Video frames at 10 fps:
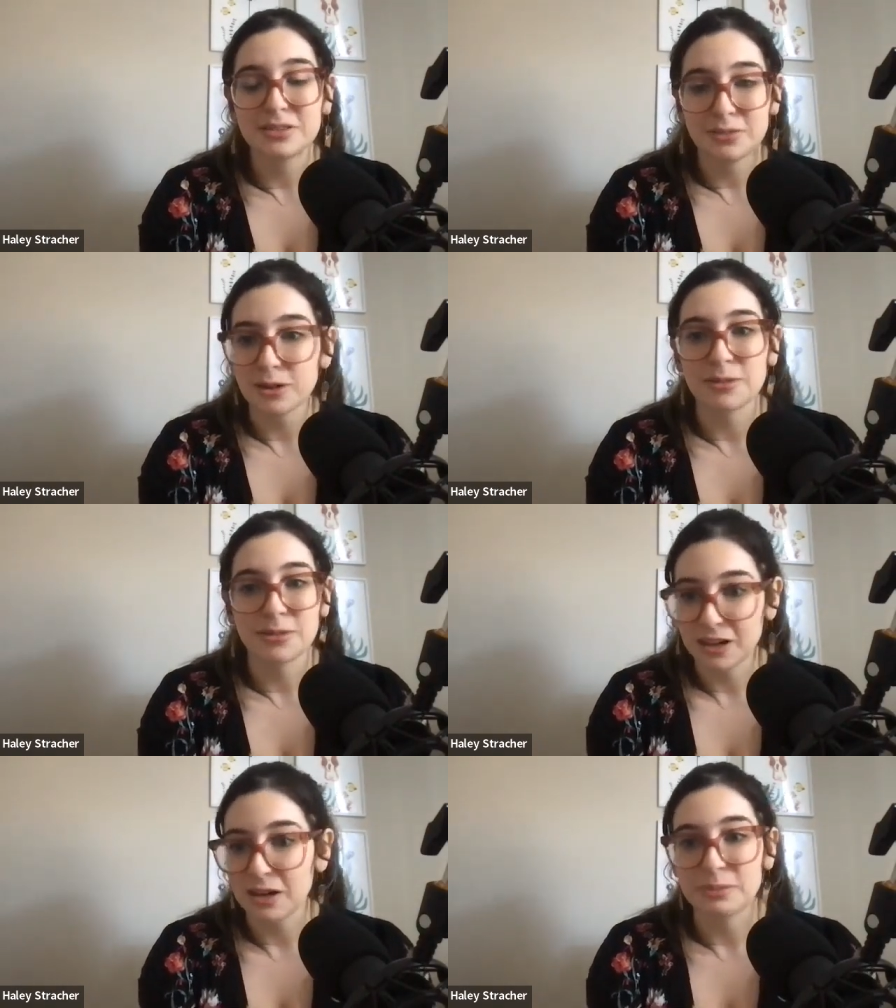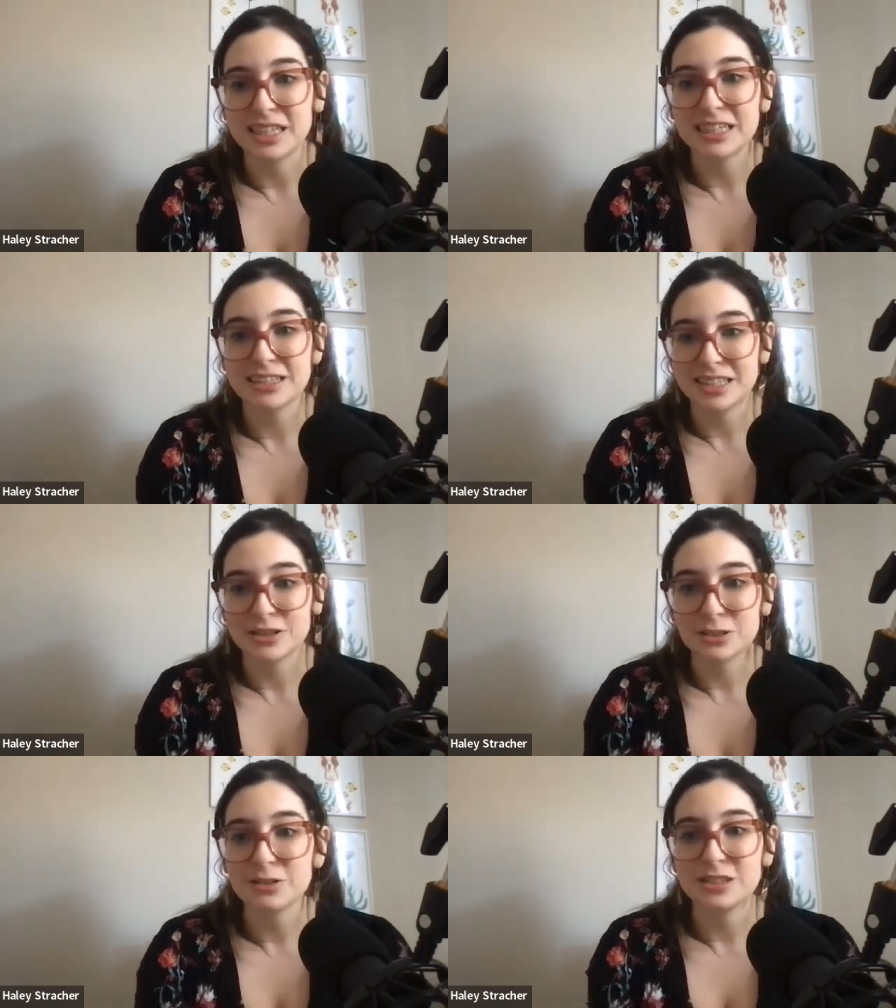form of our company. It, it
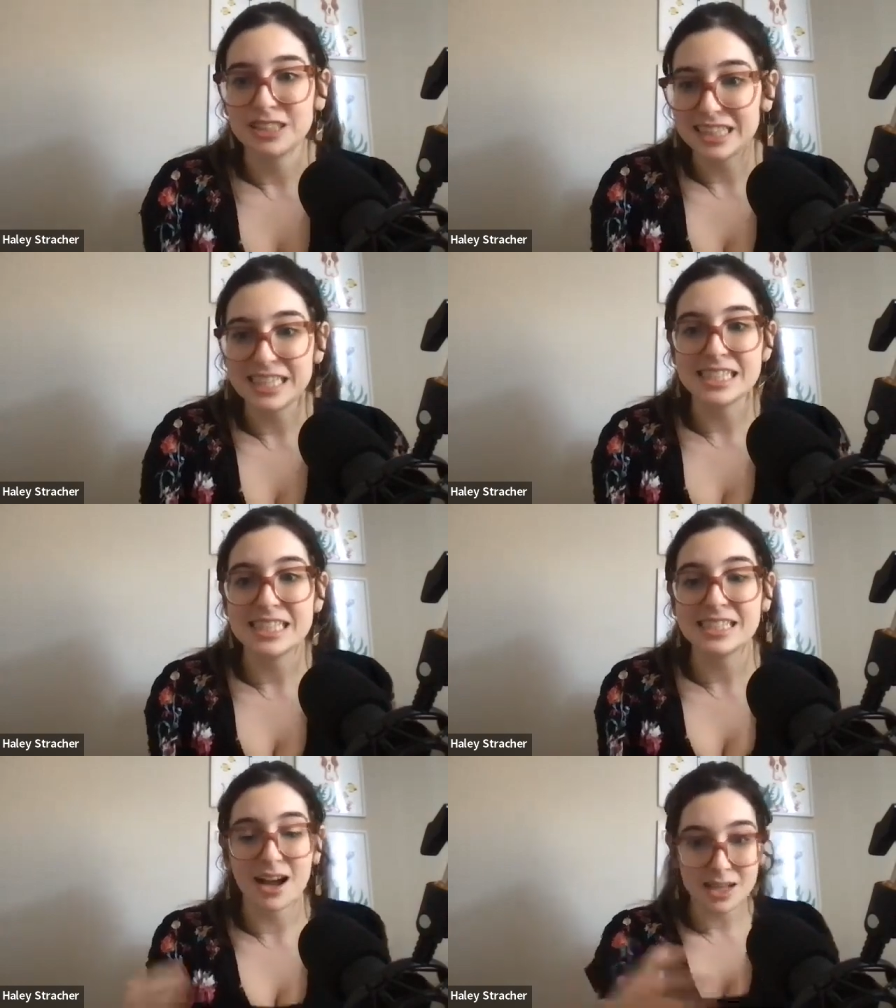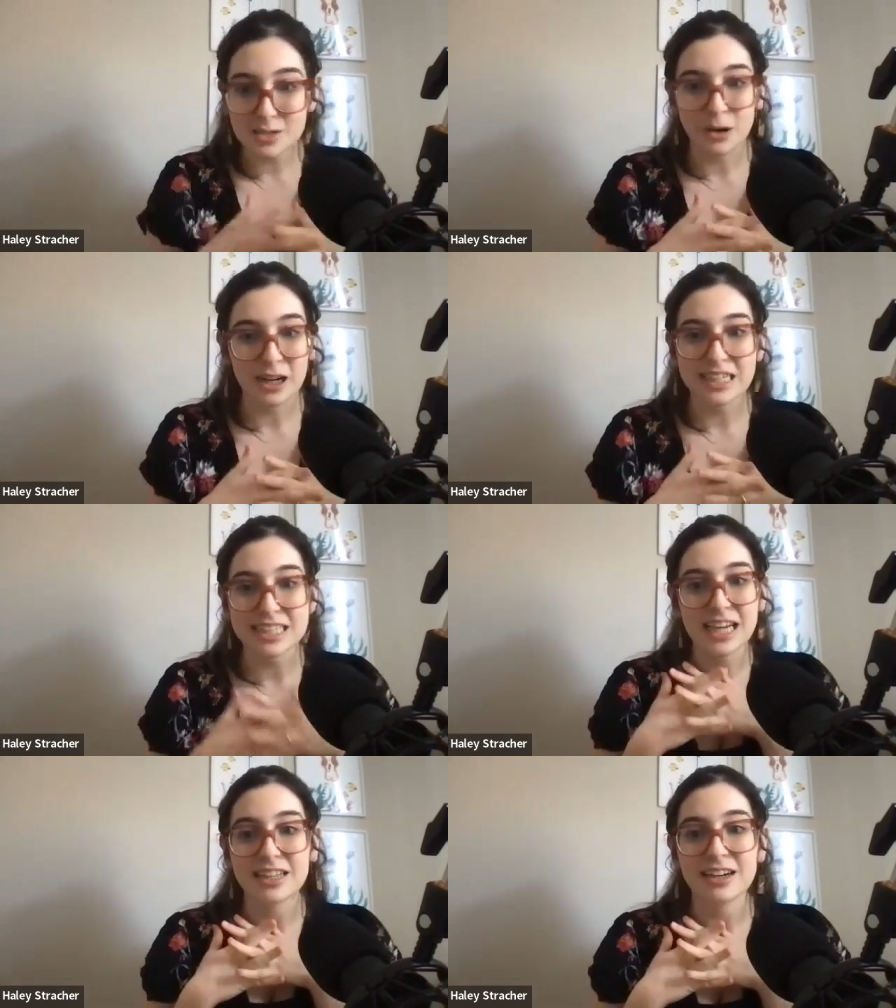truly is us working
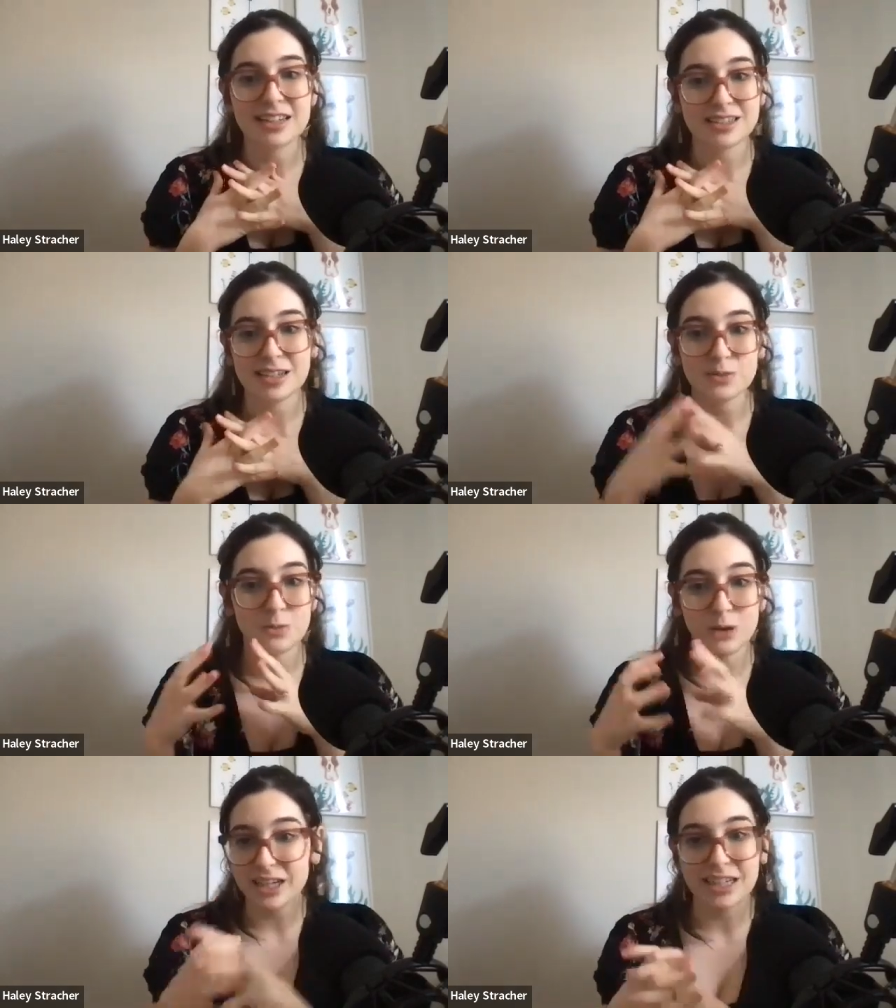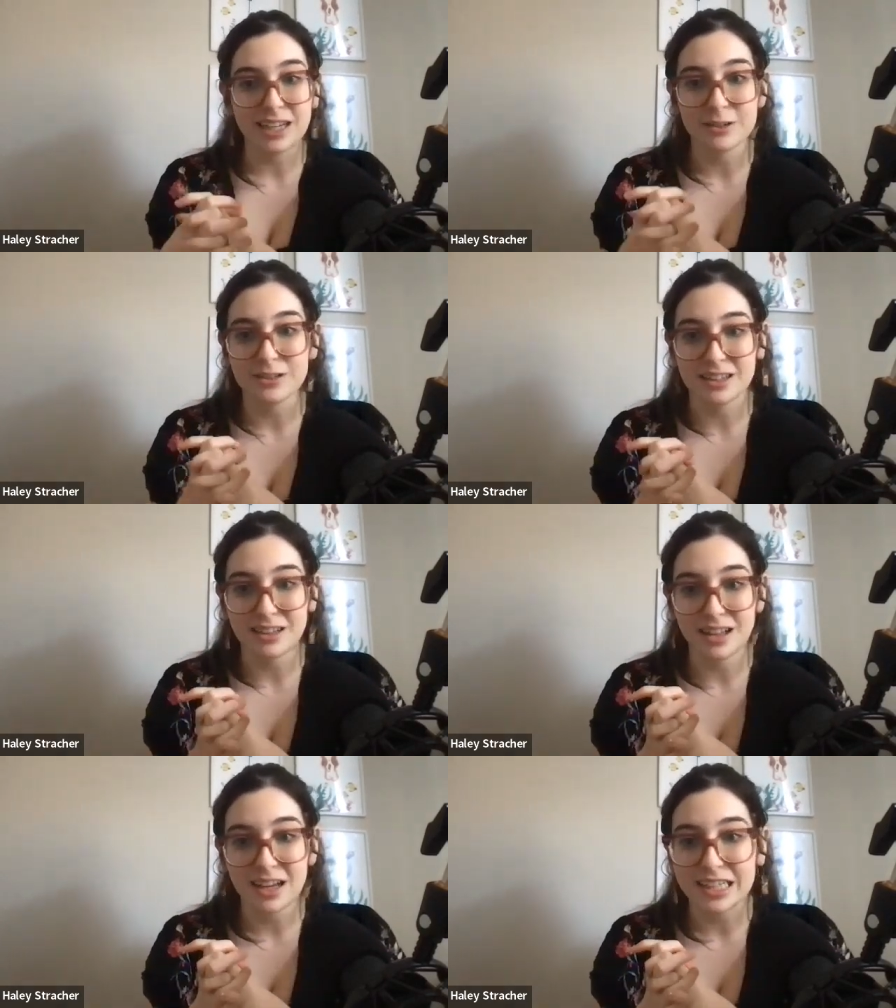together. It's us working together with the
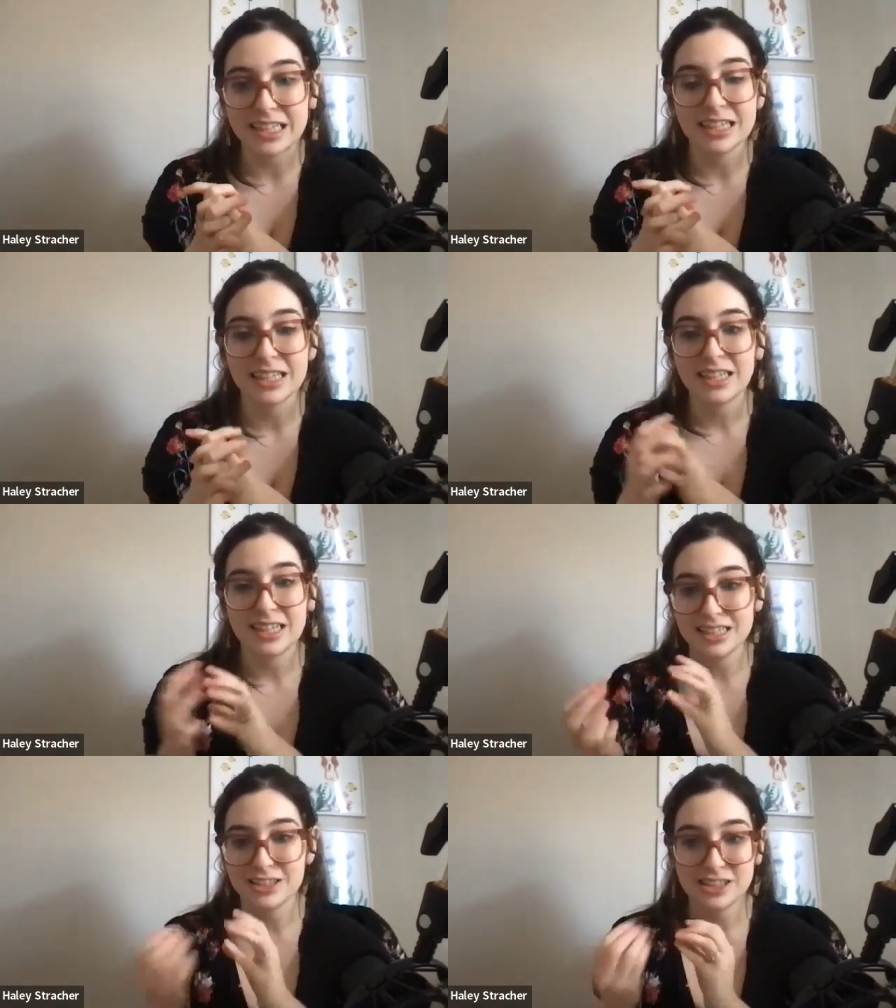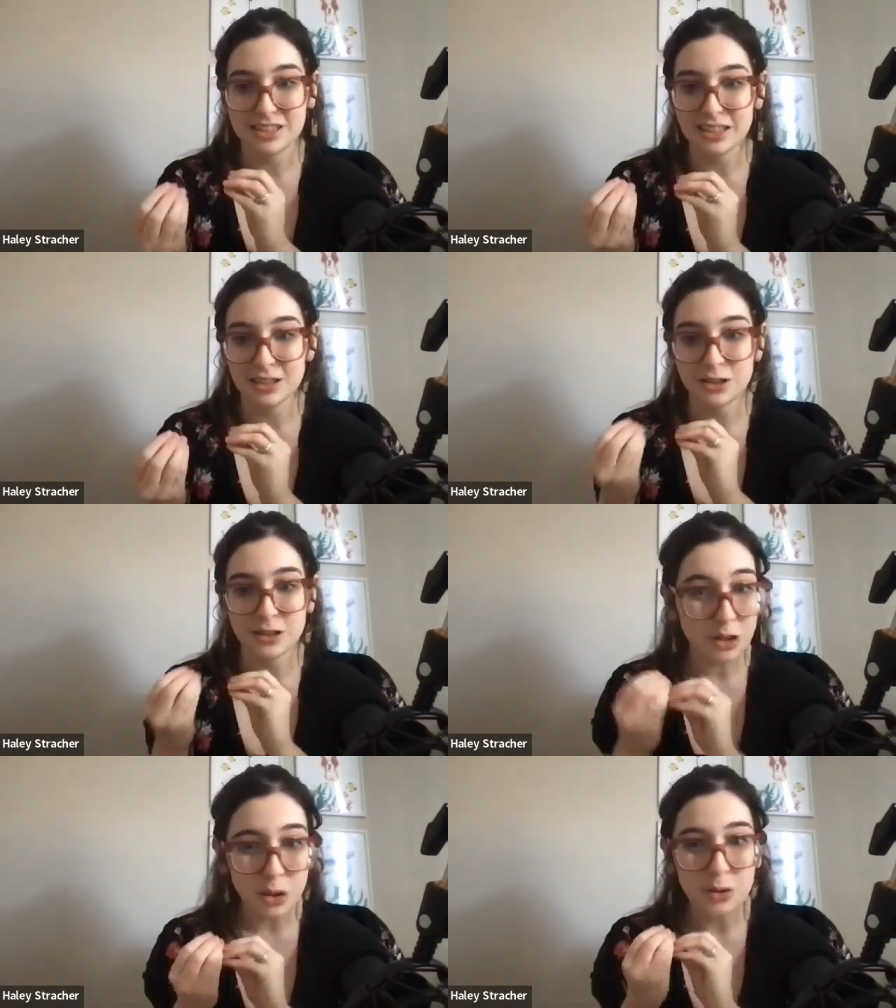client and just like
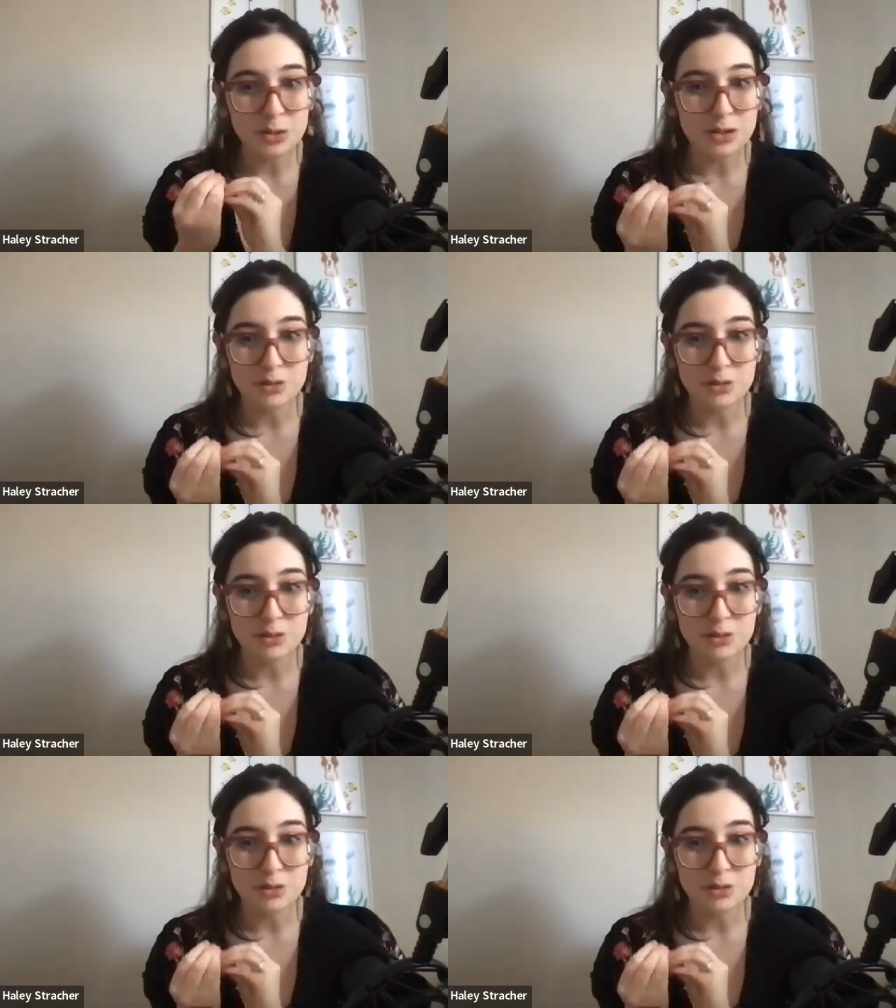close